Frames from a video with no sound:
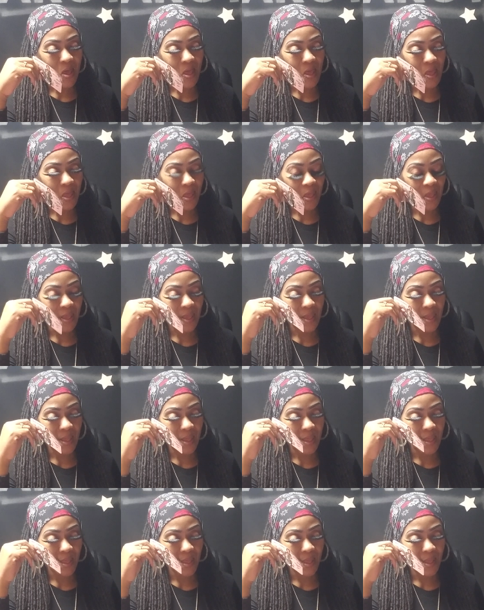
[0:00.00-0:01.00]

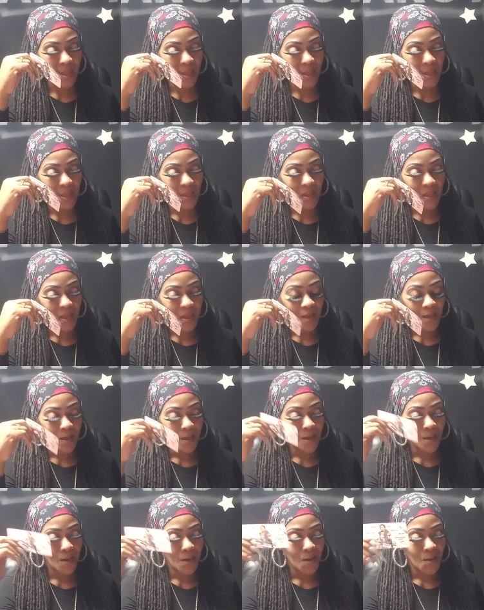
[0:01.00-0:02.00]

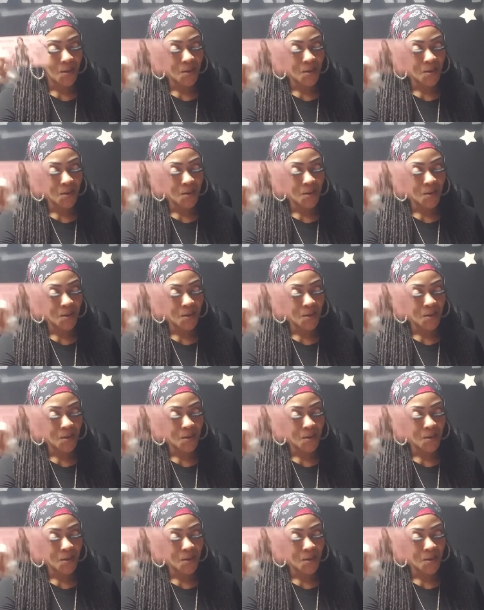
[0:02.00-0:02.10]
No one is speaking in this clip.